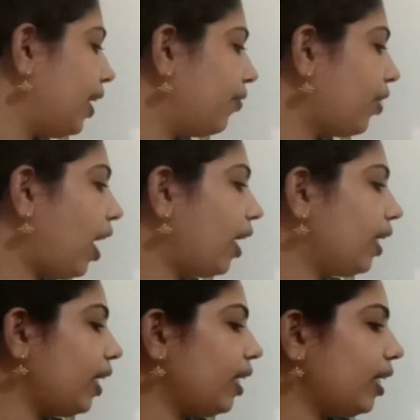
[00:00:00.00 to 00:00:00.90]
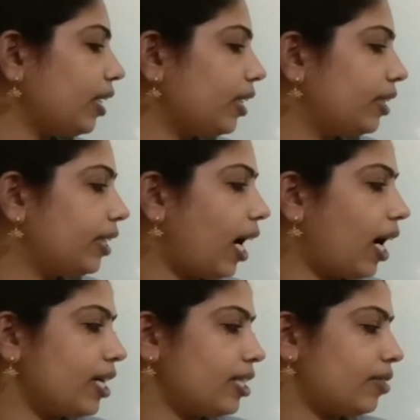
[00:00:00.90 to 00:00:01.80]
Rani
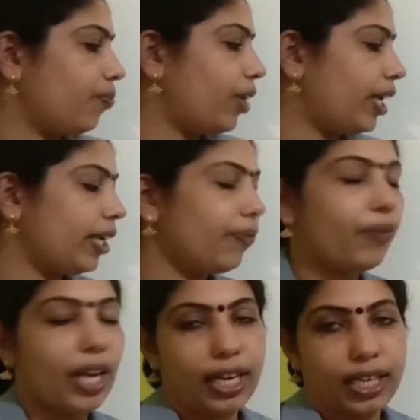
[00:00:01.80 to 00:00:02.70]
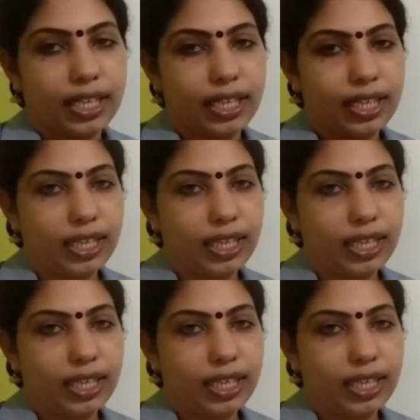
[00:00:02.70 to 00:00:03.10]
dash very well.